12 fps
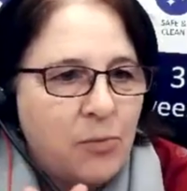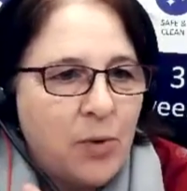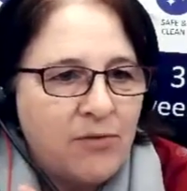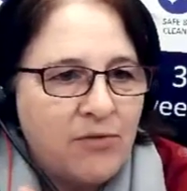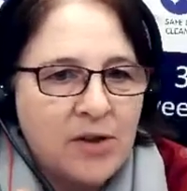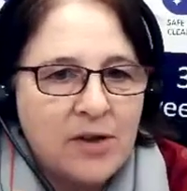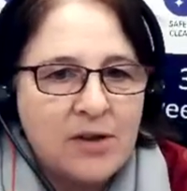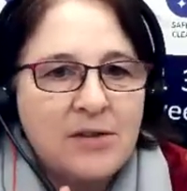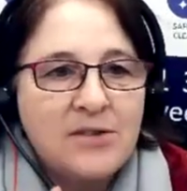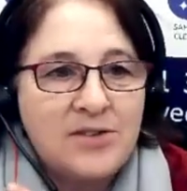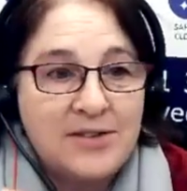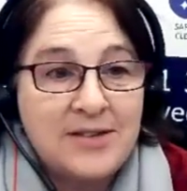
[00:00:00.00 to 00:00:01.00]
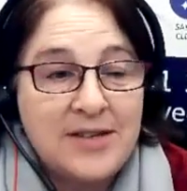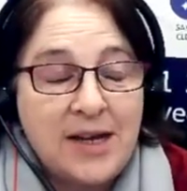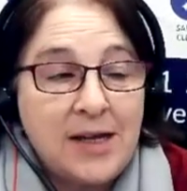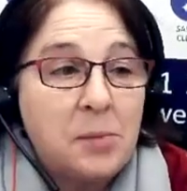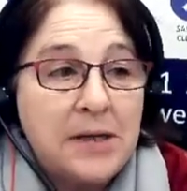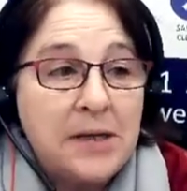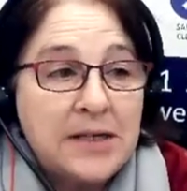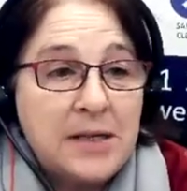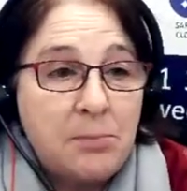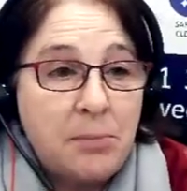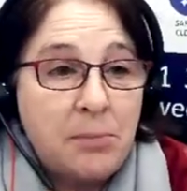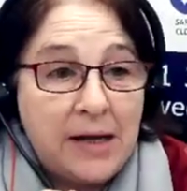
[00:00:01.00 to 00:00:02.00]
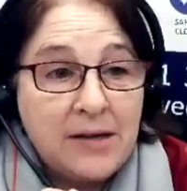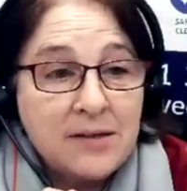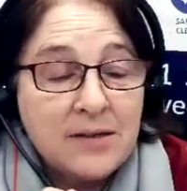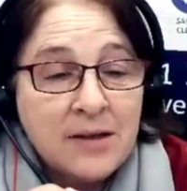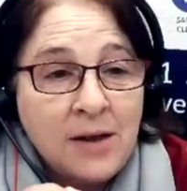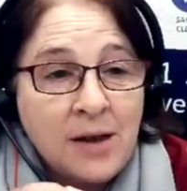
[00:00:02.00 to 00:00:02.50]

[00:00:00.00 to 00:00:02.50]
with the sustainability piece,